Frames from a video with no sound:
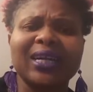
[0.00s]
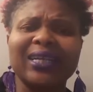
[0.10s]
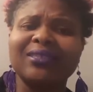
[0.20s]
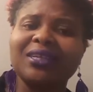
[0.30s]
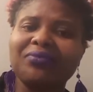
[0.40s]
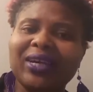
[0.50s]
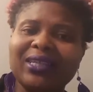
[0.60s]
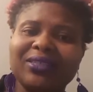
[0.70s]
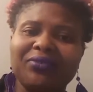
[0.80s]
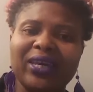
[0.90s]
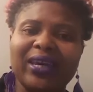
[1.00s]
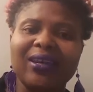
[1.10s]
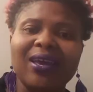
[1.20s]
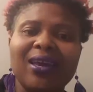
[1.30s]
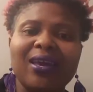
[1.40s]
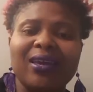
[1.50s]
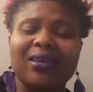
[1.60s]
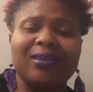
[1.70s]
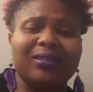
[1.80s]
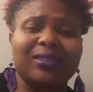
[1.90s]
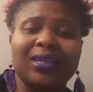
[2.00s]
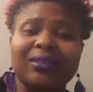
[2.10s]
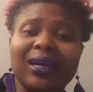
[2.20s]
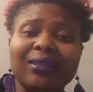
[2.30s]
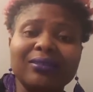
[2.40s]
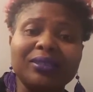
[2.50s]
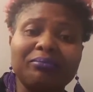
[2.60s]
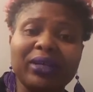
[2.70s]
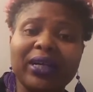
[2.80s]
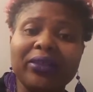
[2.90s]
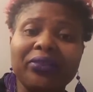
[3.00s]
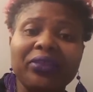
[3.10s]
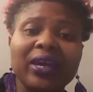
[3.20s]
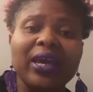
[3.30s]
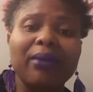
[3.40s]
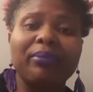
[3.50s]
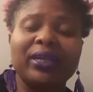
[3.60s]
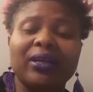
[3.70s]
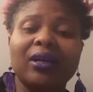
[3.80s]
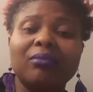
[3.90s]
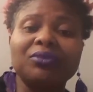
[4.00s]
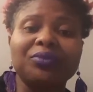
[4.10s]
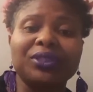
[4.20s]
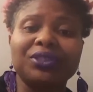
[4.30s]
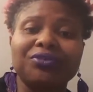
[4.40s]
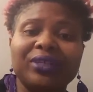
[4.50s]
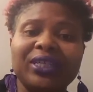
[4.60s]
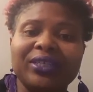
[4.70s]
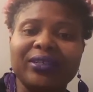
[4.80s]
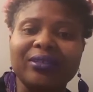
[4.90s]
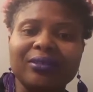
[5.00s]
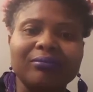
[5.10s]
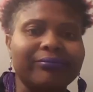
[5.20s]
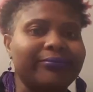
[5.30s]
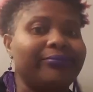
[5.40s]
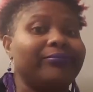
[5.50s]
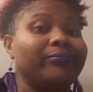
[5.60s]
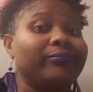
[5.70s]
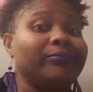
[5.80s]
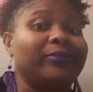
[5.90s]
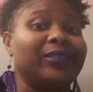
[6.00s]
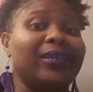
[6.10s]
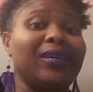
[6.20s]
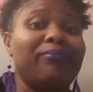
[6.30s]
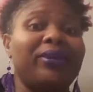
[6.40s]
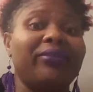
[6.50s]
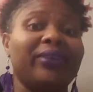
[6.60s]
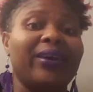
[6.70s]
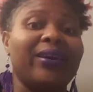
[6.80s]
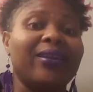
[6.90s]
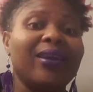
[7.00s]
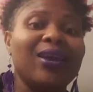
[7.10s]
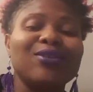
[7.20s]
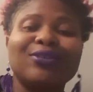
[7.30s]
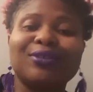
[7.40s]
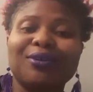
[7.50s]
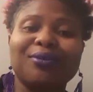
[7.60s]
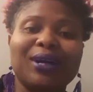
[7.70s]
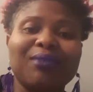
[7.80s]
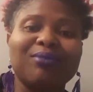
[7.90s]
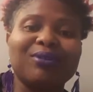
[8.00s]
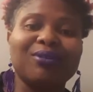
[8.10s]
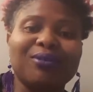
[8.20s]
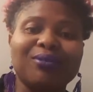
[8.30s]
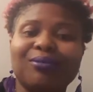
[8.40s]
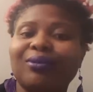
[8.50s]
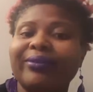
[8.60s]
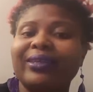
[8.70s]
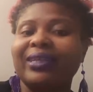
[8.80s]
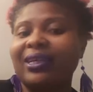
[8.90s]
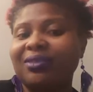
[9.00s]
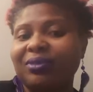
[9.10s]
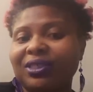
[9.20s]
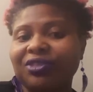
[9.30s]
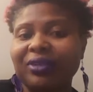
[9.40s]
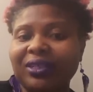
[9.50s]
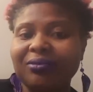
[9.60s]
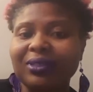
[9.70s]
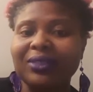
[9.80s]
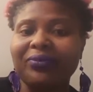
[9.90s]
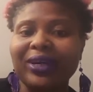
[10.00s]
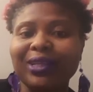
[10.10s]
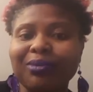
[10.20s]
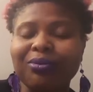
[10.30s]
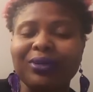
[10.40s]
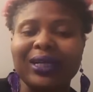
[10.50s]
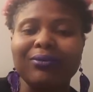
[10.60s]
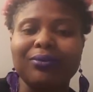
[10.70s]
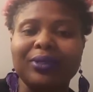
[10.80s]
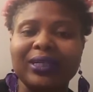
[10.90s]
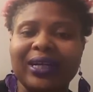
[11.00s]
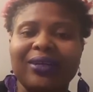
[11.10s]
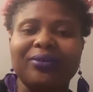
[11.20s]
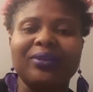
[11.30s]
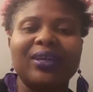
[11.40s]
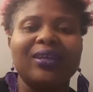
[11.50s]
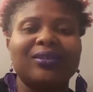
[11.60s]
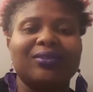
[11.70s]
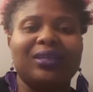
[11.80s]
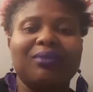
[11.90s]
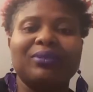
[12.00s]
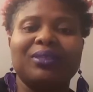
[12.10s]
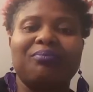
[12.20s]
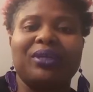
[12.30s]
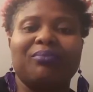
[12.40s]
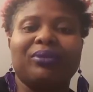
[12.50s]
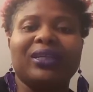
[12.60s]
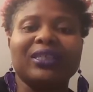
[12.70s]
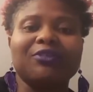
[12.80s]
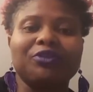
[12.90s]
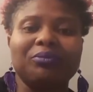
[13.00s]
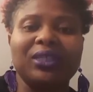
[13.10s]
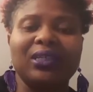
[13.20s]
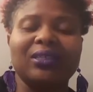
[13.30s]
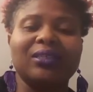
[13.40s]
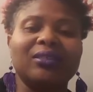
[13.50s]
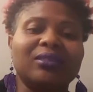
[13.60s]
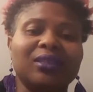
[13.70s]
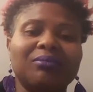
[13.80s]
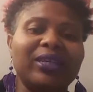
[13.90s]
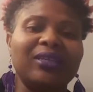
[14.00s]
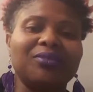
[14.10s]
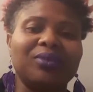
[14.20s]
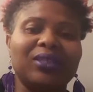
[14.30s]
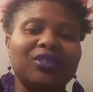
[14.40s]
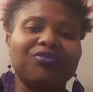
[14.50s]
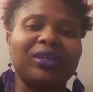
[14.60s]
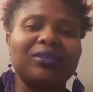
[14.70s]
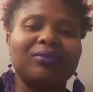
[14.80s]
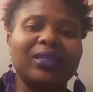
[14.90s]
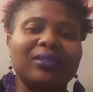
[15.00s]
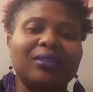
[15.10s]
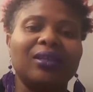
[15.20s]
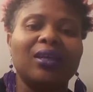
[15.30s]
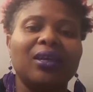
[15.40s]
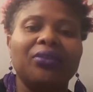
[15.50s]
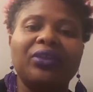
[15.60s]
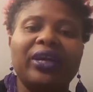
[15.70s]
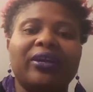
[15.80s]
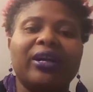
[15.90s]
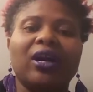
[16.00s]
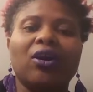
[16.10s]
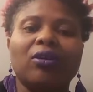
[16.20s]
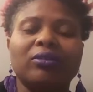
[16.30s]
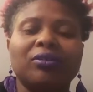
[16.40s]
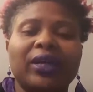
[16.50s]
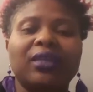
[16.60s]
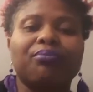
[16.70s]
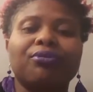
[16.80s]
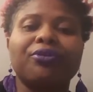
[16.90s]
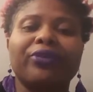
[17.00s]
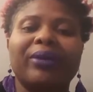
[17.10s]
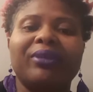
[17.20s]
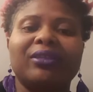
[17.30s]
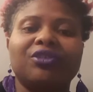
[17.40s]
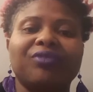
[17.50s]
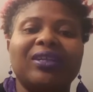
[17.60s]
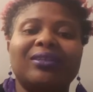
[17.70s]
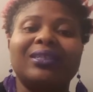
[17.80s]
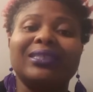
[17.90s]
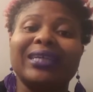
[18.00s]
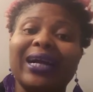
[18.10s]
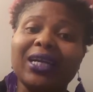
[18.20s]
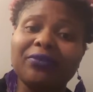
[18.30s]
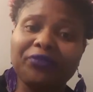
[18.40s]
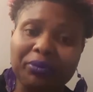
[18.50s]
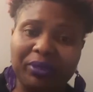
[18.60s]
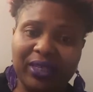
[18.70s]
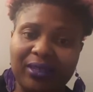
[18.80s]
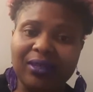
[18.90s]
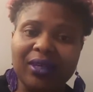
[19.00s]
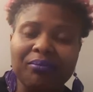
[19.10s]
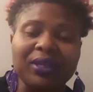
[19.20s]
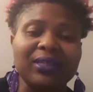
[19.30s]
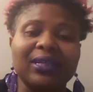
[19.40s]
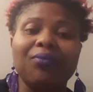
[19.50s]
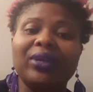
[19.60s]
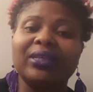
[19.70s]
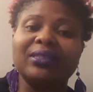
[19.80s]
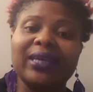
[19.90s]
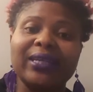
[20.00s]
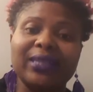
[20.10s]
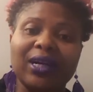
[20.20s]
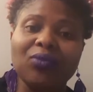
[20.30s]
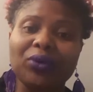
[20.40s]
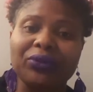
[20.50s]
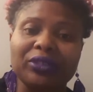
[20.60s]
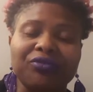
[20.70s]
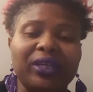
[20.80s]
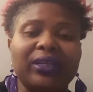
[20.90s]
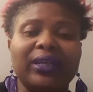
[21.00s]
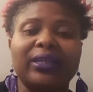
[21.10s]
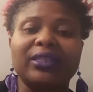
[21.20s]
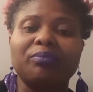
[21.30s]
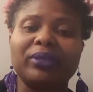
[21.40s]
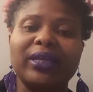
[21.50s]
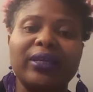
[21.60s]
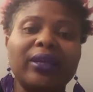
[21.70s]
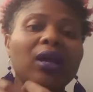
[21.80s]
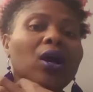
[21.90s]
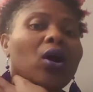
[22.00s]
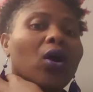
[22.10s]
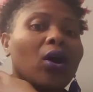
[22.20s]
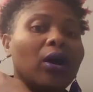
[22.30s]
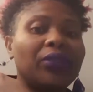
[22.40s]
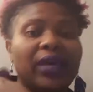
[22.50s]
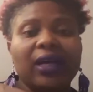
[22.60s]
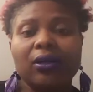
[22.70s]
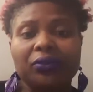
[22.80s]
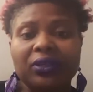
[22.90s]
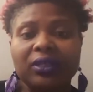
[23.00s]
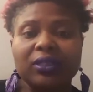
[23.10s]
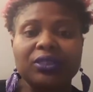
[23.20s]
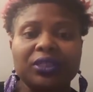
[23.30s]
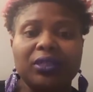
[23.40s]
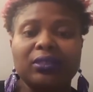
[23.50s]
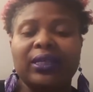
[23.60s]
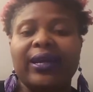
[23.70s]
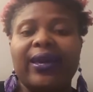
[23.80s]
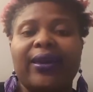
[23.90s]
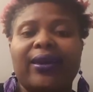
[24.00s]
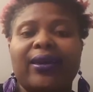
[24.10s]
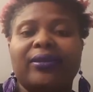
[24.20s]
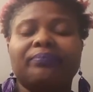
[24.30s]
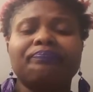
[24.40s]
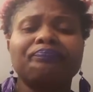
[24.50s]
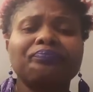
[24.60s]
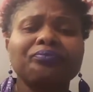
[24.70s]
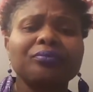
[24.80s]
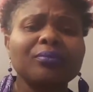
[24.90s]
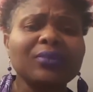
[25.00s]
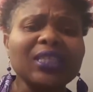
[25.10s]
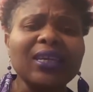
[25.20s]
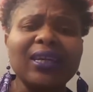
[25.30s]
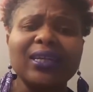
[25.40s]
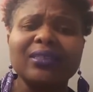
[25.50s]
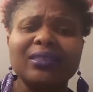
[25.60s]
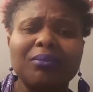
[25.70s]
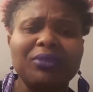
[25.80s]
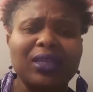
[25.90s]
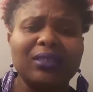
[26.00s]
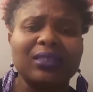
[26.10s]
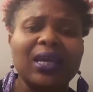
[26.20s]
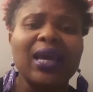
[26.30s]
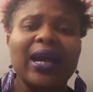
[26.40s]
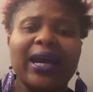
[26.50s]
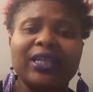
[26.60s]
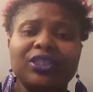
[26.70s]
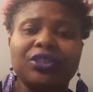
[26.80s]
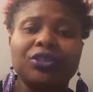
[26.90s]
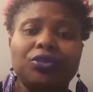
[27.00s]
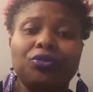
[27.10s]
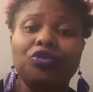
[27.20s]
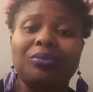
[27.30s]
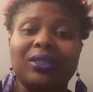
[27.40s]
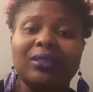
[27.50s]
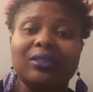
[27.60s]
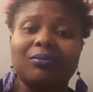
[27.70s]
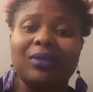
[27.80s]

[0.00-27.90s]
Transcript: I took advantage of that. It's $10 a month, but it comes with a trainer. Can't beat that. So I would go on the days when the trainer was available and I would work out. So that was a big plus for me. And then some days when the trainer wasn't there, I also had a program that the trainer designed for me, because I went and sat down with the trainer and explained all the health concerns that I had, and some things I just couldn't do because of